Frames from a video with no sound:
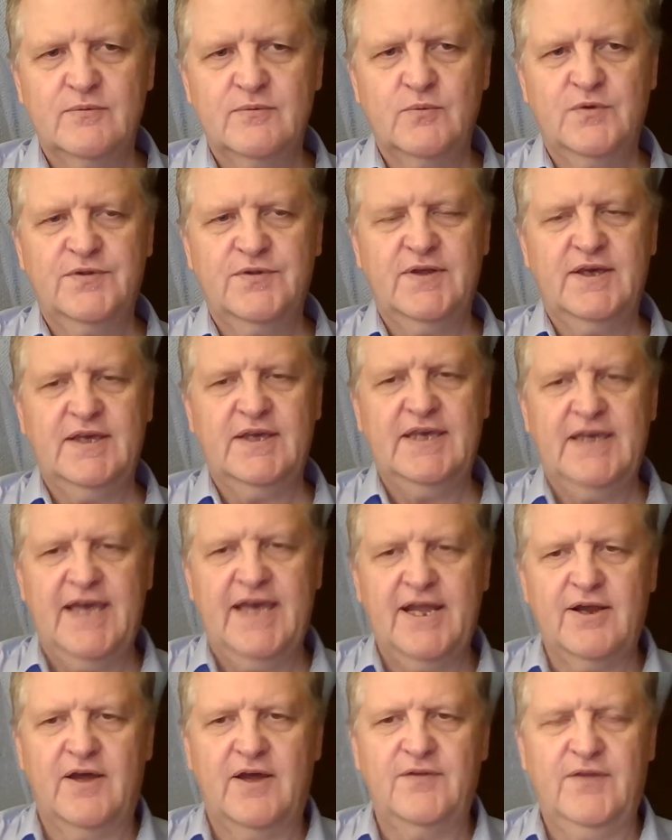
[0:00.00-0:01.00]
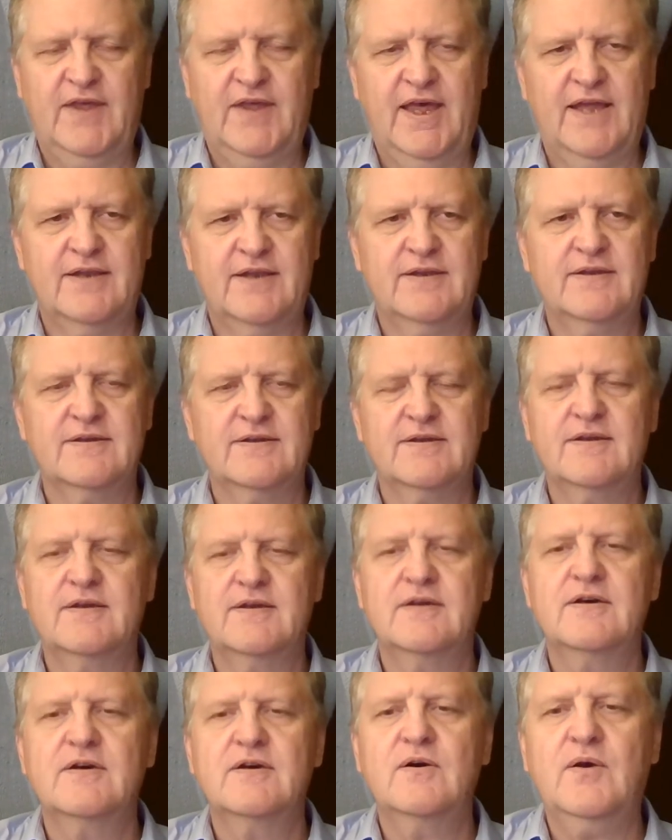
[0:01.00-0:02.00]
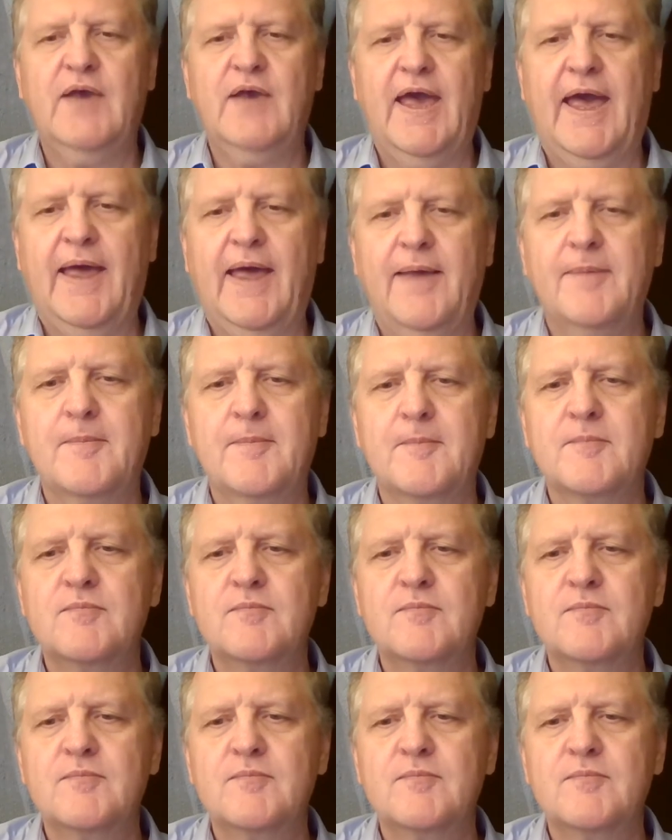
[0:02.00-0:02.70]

with an en on the end. Okay.